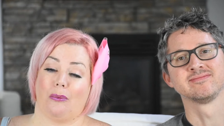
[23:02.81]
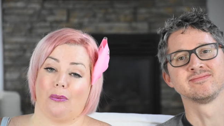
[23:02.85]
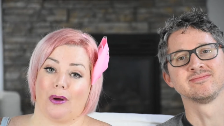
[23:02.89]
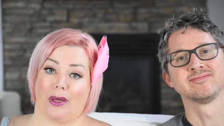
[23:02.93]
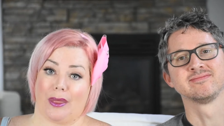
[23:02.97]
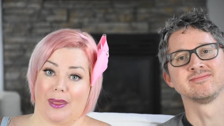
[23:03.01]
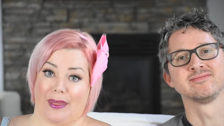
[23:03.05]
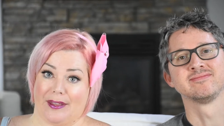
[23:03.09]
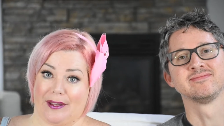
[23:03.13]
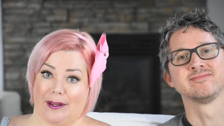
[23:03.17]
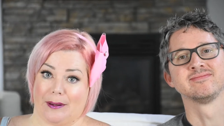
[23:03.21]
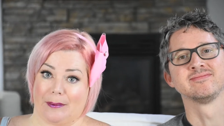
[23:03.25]

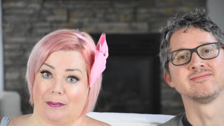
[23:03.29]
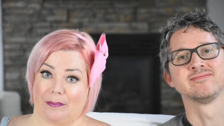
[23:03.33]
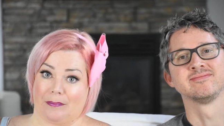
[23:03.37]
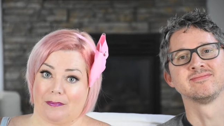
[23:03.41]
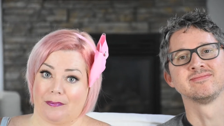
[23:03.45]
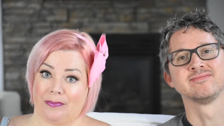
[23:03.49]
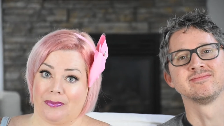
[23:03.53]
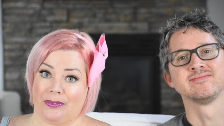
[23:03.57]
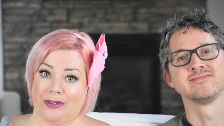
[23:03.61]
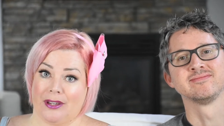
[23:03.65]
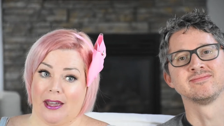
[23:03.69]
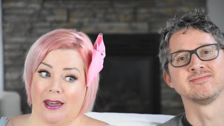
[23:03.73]
Speaker 1: with him
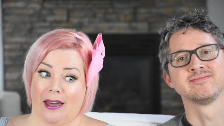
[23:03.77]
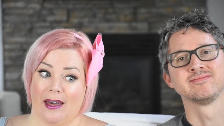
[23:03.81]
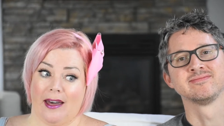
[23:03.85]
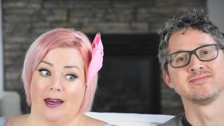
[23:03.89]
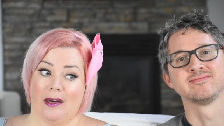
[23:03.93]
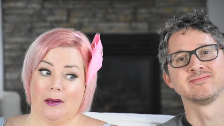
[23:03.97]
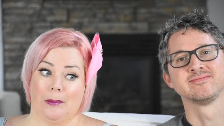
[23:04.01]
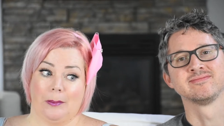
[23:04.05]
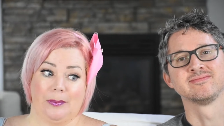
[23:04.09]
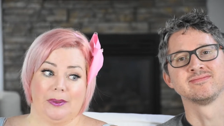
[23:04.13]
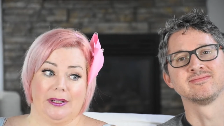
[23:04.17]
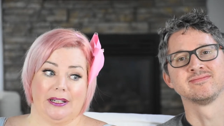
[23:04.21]

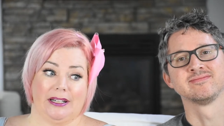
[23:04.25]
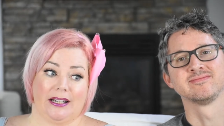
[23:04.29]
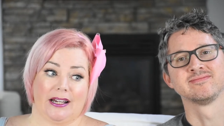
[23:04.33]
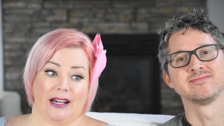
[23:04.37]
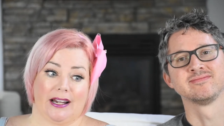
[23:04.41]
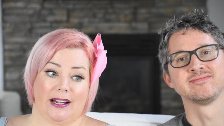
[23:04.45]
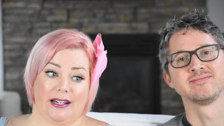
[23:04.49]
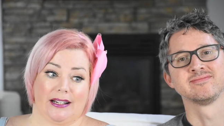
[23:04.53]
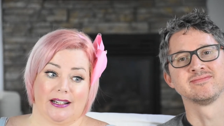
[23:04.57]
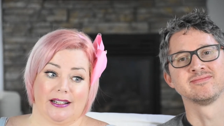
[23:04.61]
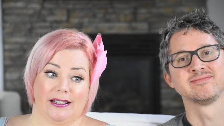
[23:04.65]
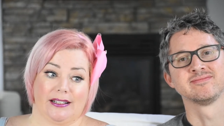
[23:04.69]

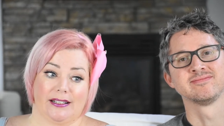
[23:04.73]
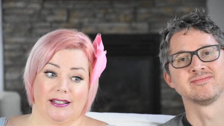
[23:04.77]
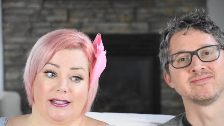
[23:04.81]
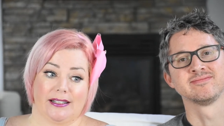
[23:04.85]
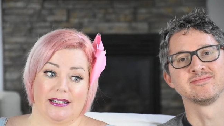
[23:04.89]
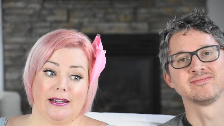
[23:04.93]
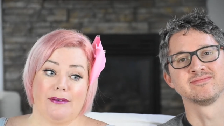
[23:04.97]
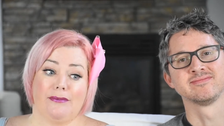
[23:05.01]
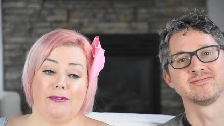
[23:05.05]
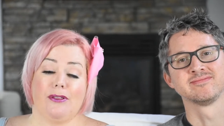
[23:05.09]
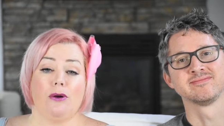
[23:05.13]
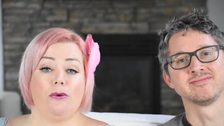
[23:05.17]
because
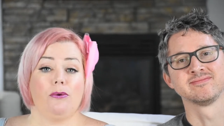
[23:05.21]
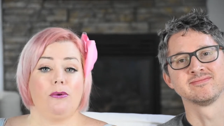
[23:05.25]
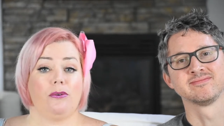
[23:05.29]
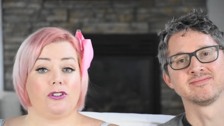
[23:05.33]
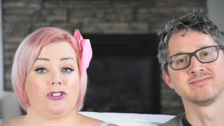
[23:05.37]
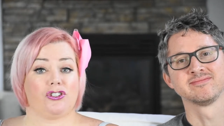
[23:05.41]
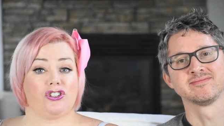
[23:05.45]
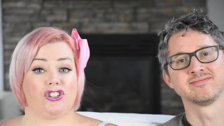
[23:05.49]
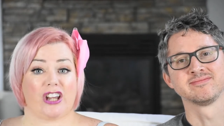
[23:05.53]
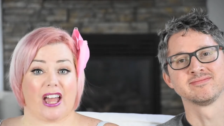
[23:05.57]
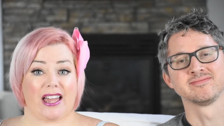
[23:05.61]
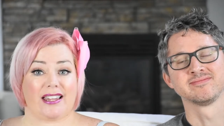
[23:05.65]
even
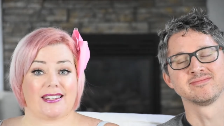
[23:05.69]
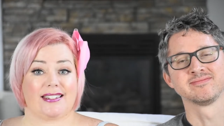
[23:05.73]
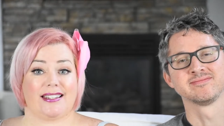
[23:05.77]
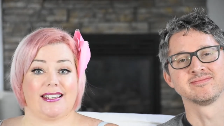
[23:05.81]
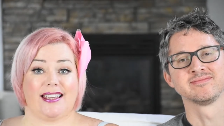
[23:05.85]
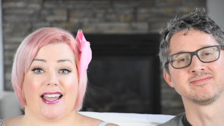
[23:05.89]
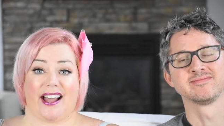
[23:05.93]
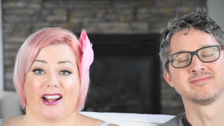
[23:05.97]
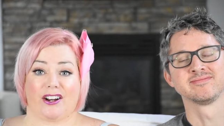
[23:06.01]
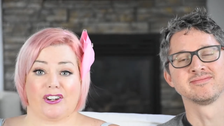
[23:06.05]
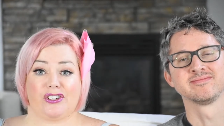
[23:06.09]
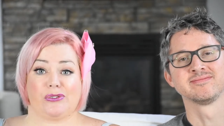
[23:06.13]
though
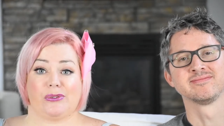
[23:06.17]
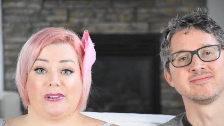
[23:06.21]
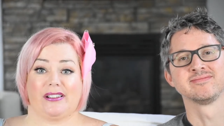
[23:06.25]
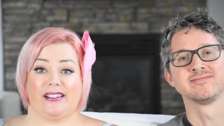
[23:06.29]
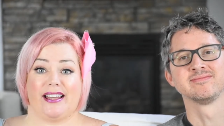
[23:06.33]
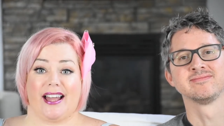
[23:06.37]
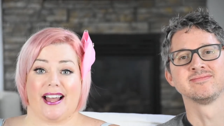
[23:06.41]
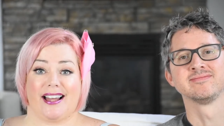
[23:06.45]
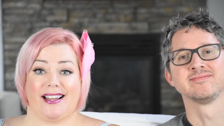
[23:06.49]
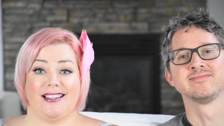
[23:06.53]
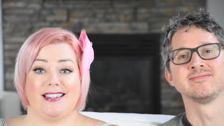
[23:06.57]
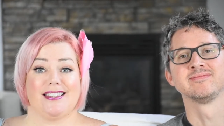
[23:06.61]
Jessie
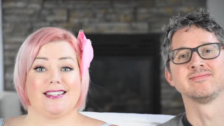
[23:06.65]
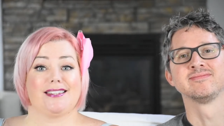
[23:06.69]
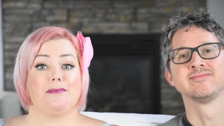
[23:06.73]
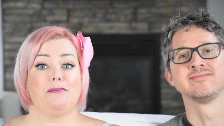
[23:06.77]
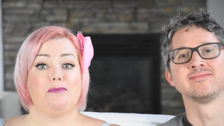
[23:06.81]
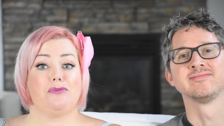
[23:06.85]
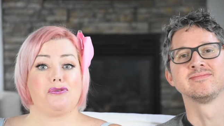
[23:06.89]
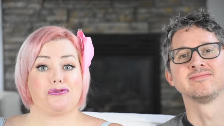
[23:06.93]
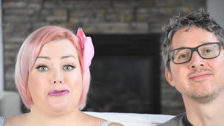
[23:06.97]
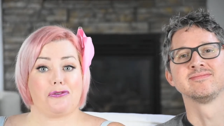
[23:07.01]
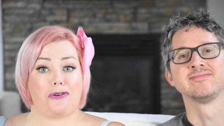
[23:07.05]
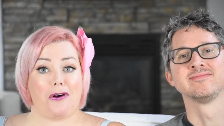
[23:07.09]
actually has
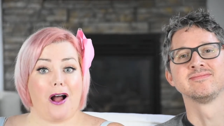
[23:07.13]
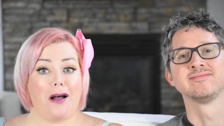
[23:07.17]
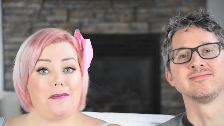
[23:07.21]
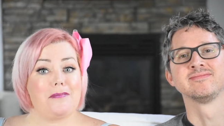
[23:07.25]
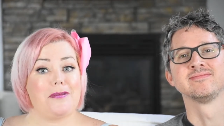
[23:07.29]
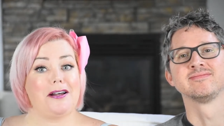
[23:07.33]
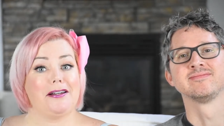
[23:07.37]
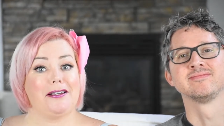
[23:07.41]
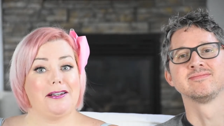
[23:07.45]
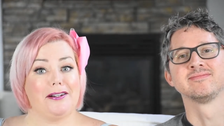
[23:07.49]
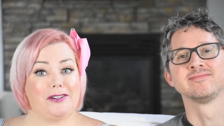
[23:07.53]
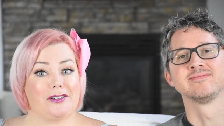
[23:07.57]
some
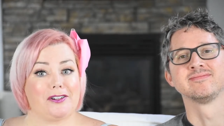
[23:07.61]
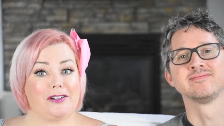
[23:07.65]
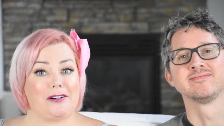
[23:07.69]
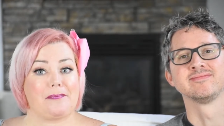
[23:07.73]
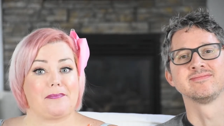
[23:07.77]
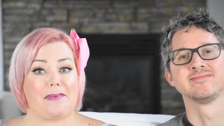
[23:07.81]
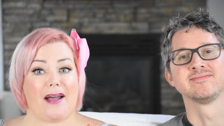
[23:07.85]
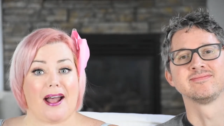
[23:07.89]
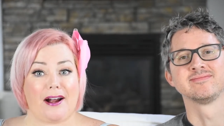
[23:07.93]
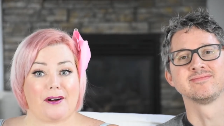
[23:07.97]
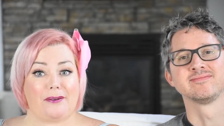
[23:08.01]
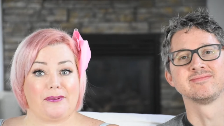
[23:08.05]
trauma in her
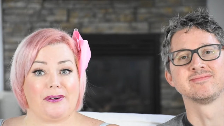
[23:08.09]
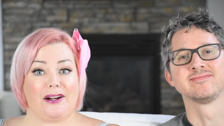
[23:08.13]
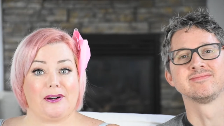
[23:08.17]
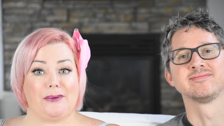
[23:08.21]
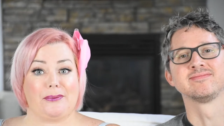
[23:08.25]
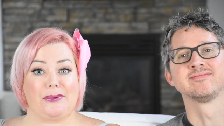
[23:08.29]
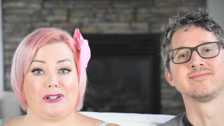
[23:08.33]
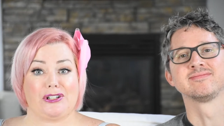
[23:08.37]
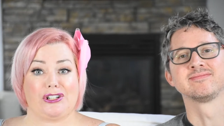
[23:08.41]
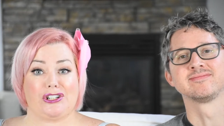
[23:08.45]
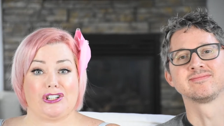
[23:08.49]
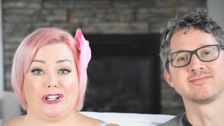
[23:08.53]

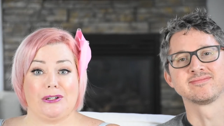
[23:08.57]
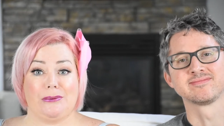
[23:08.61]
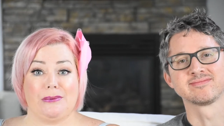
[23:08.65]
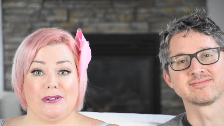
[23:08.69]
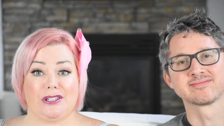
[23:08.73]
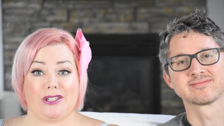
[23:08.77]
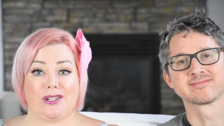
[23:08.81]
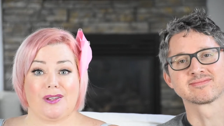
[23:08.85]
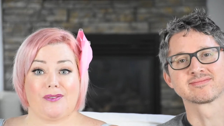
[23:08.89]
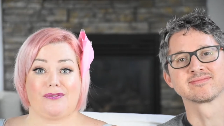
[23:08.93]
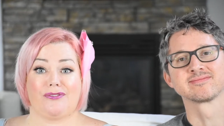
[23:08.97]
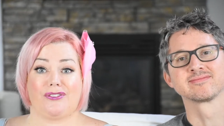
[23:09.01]
background where she
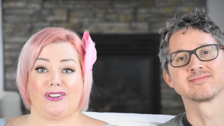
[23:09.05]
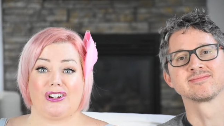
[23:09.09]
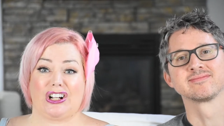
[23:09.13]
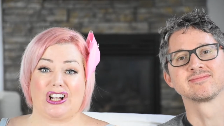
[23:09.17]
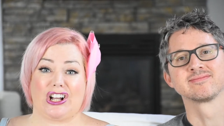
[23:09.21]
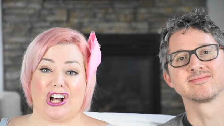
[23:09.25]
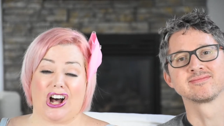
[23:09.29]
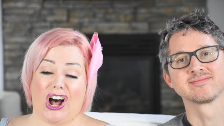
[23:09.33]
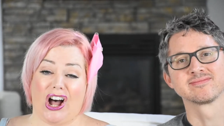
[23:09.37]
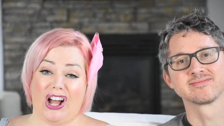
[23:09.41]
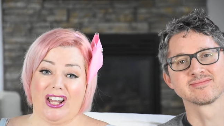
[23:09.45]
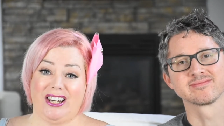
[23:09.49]
was
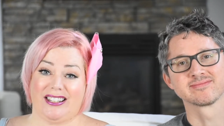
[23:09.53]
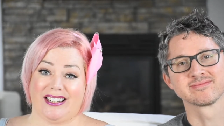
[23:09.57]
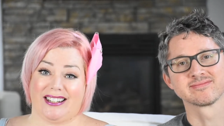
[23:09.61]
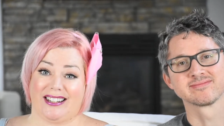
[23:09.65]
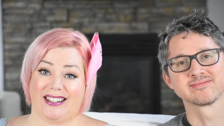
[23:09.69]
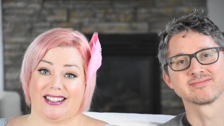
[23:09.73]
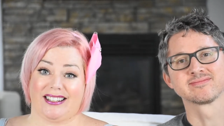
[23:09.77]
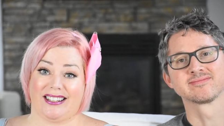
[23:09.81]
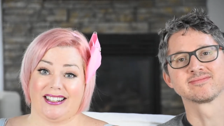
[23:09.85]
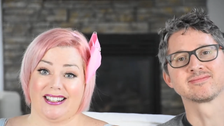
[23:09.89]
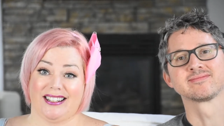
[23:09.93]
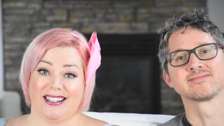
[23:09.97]

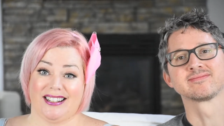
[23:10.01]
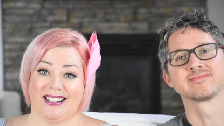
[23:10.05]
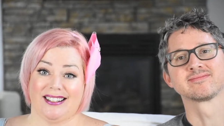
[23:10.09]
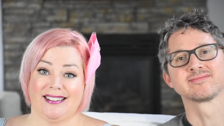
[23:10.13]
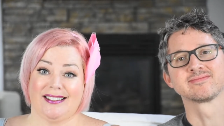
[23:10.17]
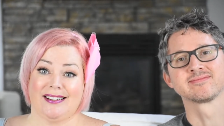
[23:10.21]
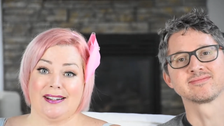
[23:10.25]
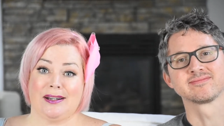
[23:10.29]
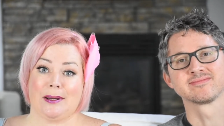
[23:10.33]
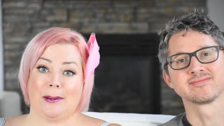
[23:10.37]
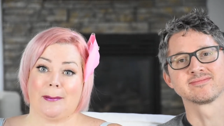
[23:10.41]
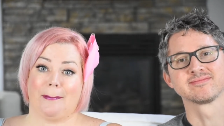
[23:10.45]
forgotten
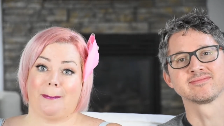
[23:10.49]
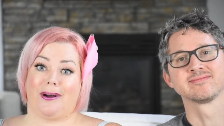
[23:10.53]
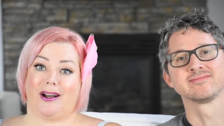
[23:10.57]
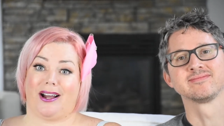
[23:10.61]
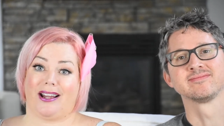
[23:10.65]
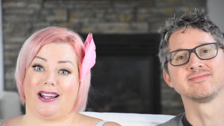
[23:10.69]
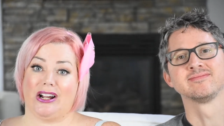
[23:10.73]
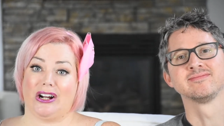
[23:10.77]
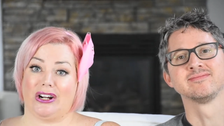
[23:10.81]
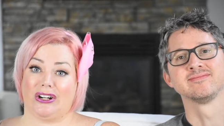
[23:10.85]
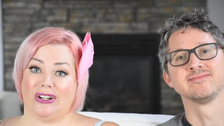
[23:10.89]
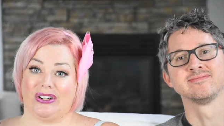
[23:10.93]

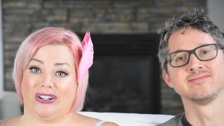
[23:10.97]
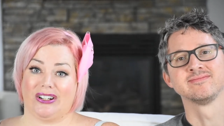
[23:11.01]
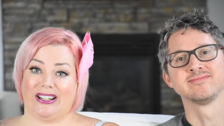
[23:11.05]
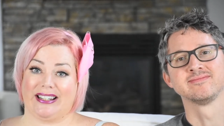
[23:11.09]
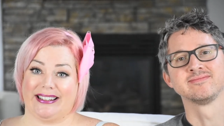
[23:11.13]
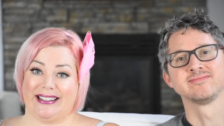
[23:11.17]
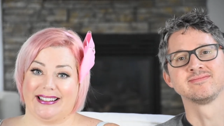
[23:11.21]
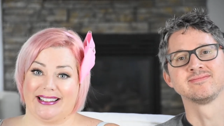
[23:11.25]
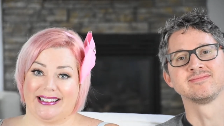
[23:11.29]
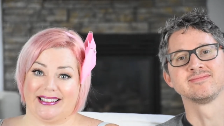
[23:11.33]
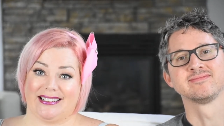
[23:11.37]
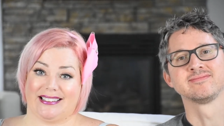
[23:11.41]
by her
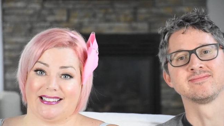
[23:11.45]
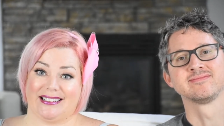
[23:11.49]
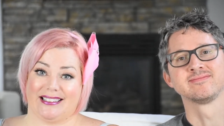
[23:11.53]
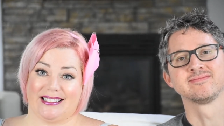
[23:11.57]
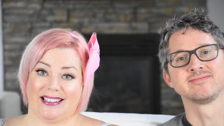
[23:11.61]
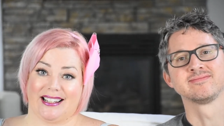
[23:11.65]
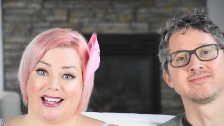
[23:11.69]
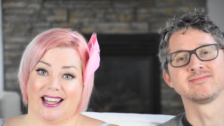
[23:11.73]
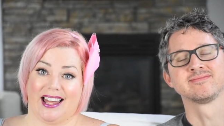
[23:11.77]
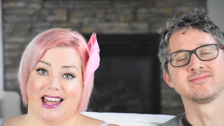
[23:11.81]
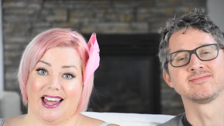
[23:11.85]
kid,